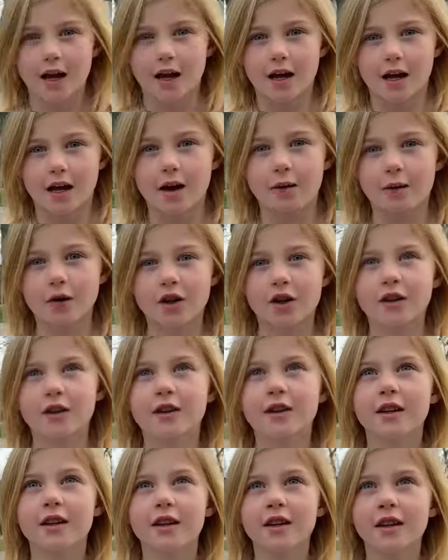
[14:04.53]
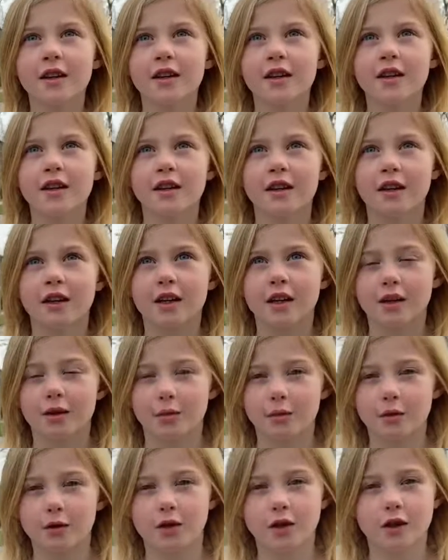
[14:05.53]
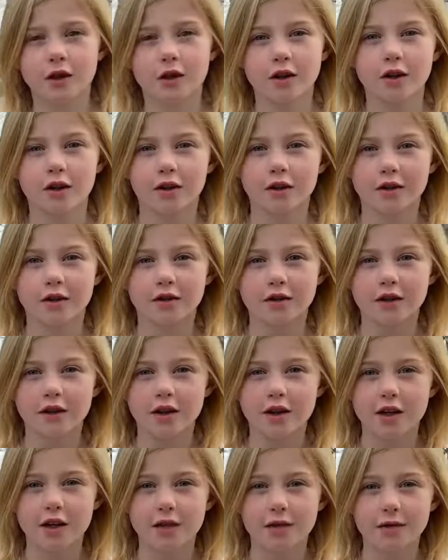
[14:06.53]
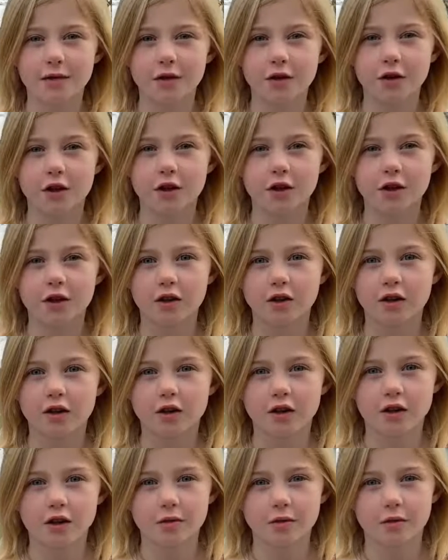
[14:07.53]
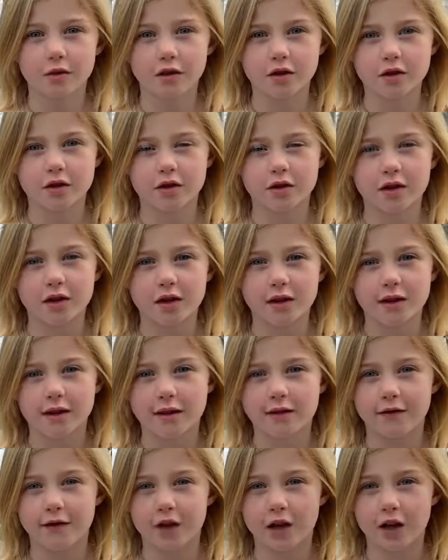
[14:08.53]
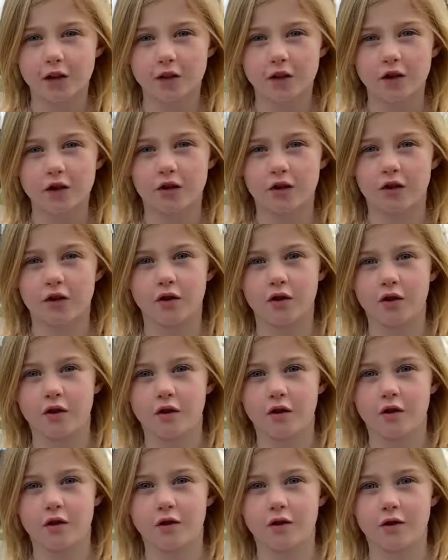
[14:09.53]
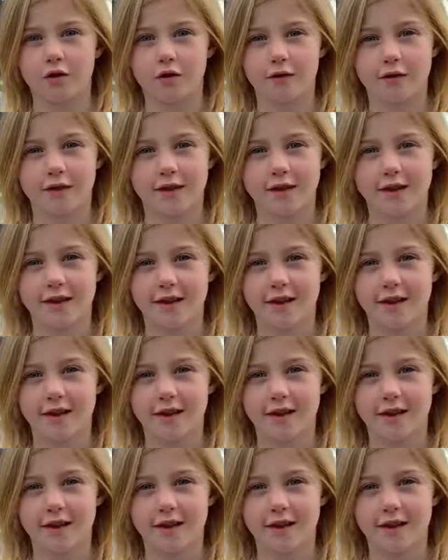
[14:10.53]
I want clean air and water. Save our climate, save our earth.